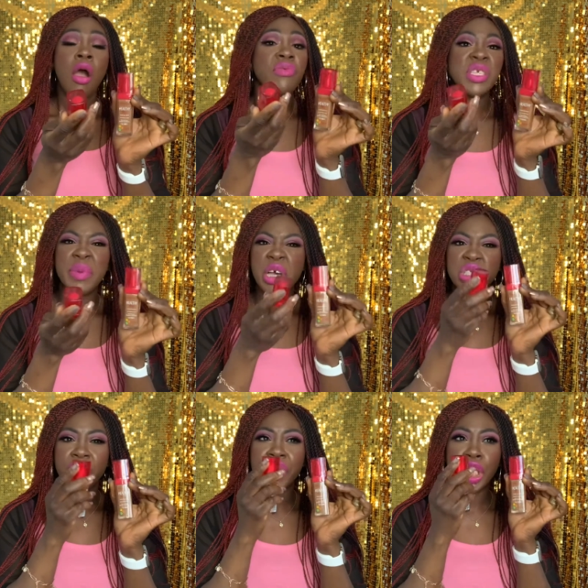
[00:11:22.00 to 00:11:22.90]
obviously
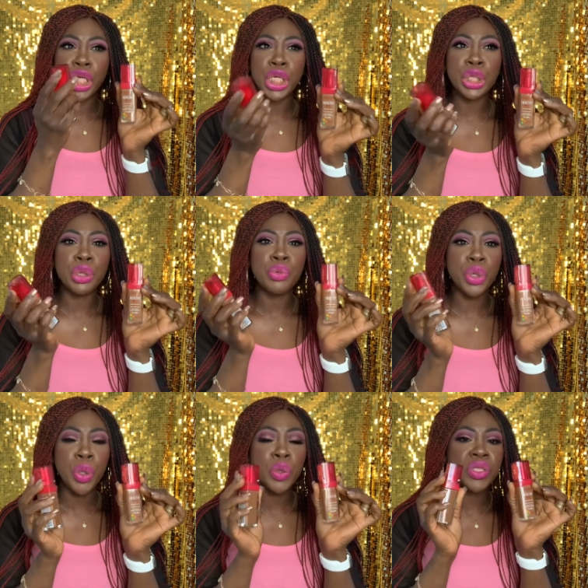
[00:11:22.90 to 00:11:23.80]
because of the EU
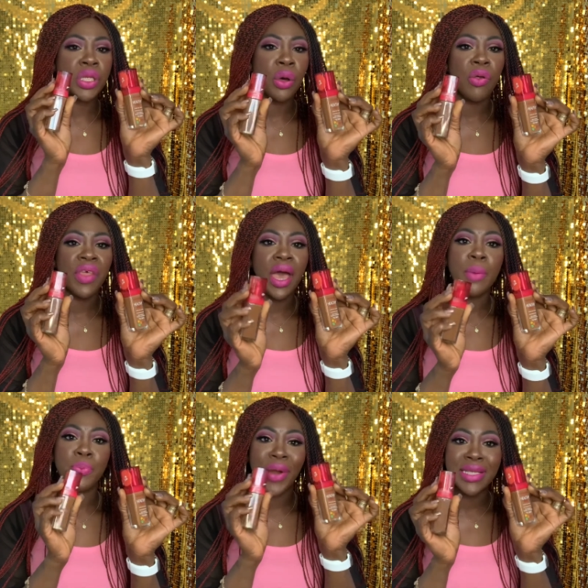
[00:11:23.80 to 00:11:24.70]
rules and all
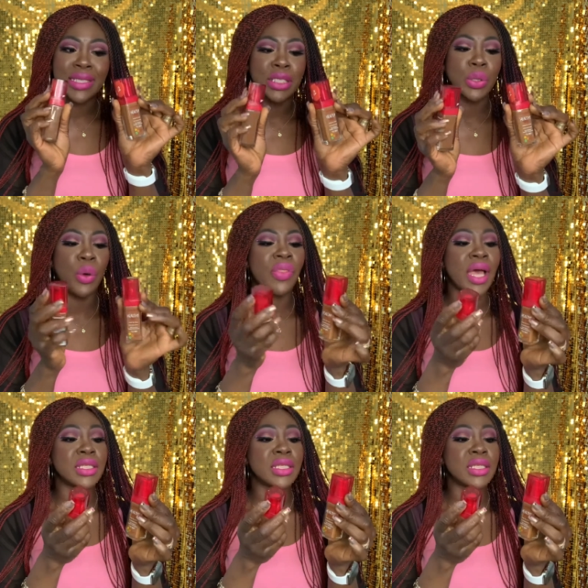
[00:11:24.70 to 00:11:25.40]
that, Brexit and all that.